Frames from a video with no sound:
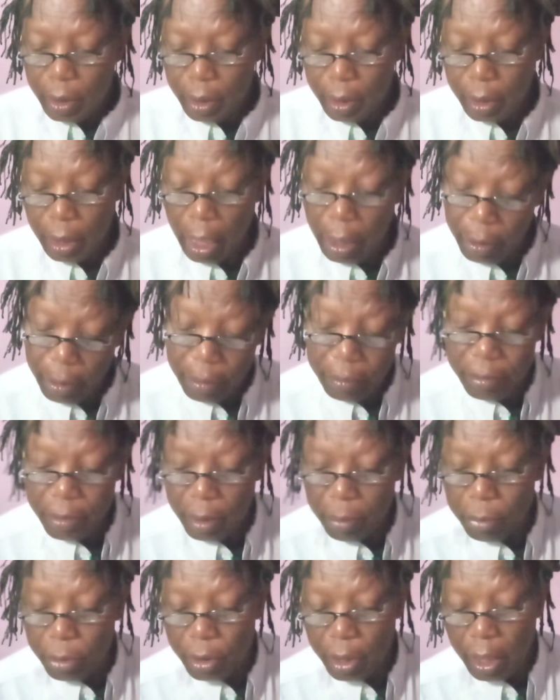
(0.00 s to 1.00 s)
Now, if
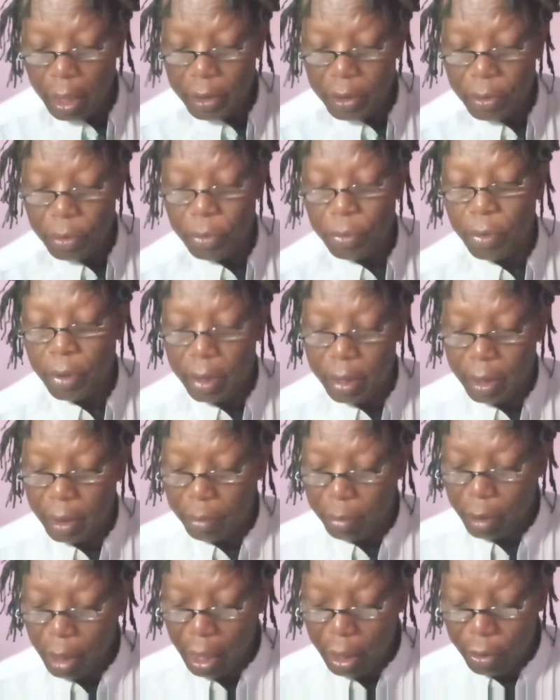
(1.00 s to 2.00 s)
somebody asks you what's a
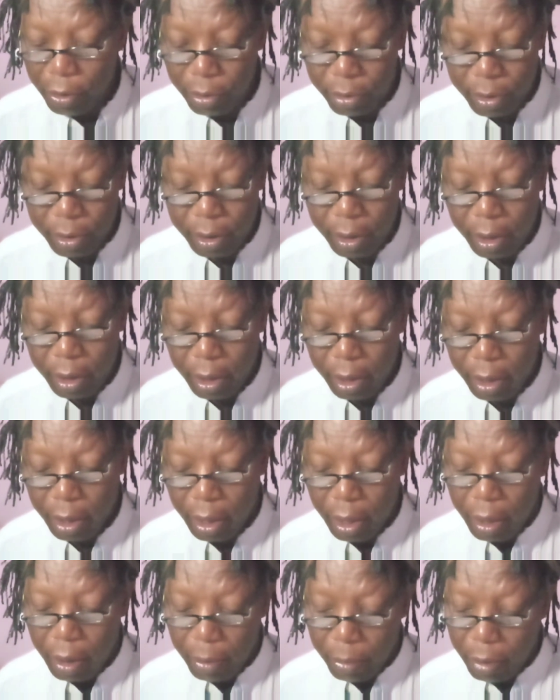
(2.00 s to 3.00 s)
Planck constant,
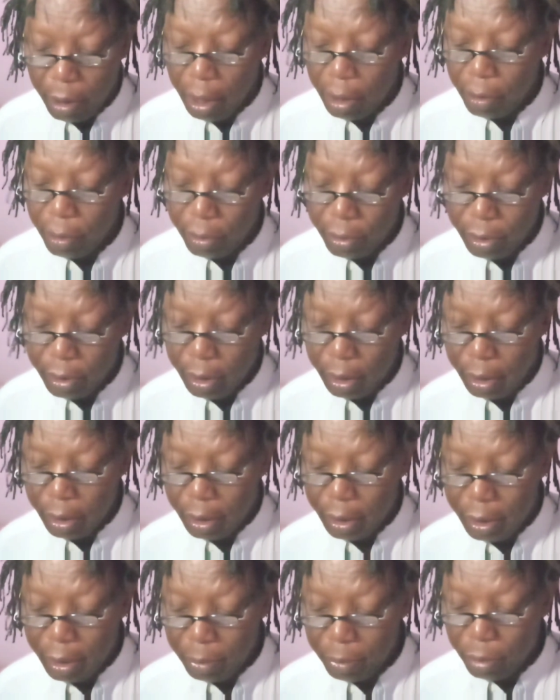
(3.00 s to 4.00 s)
Planck constant,
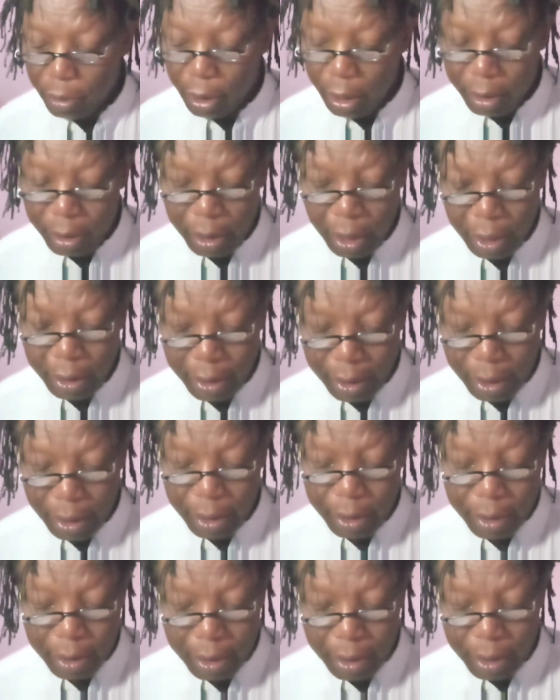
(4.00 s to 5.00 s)
symbolized as
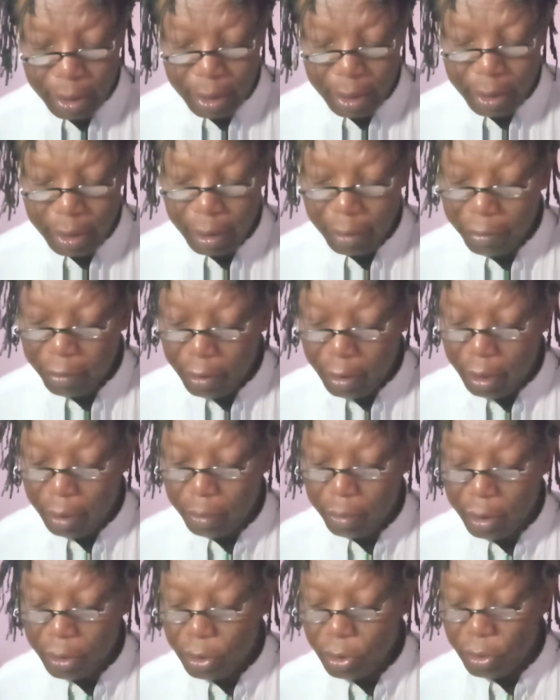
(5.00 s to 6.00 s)
H, is a
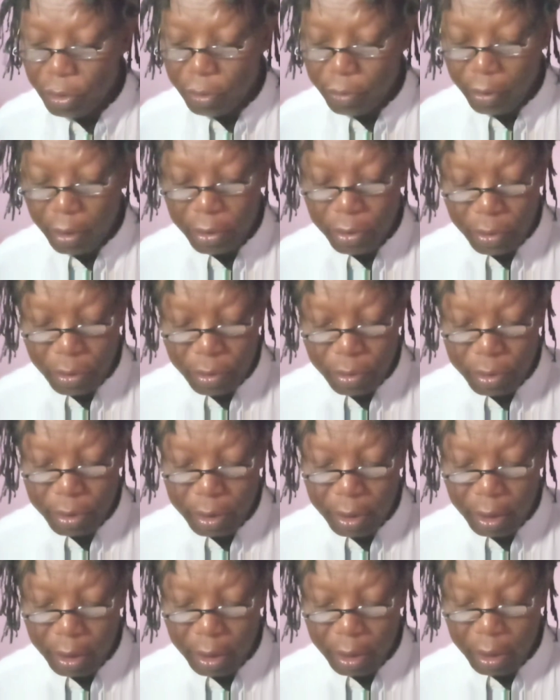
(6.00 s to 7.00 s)
fundamental universal
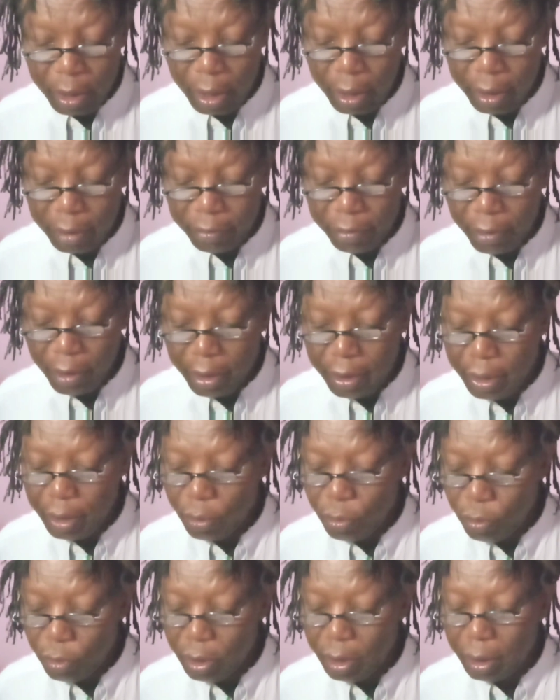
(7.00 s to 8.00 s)
constant that defines the
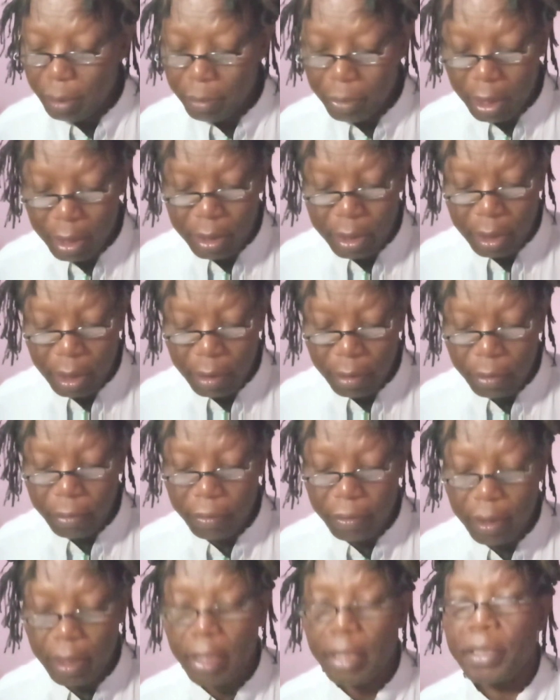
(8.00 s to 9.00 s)
quantum nature
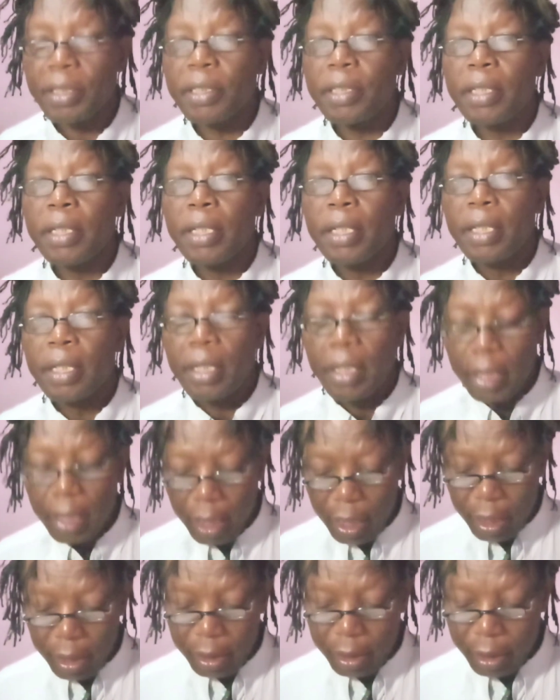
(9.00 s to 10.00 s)
of energy
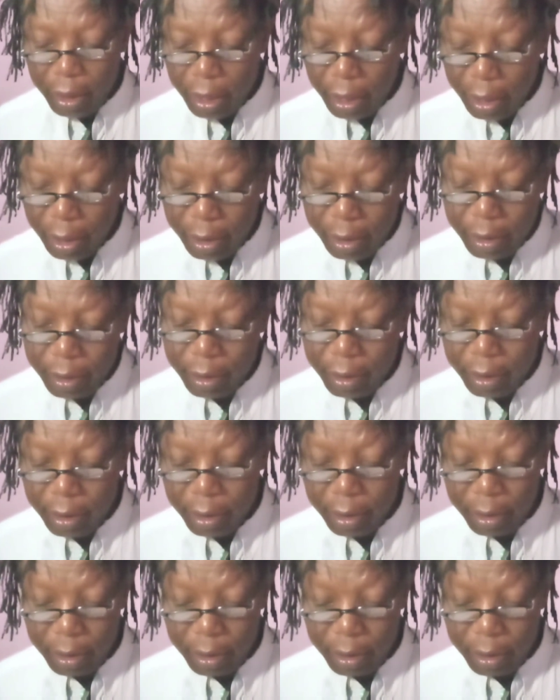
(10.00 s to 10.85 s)
and relates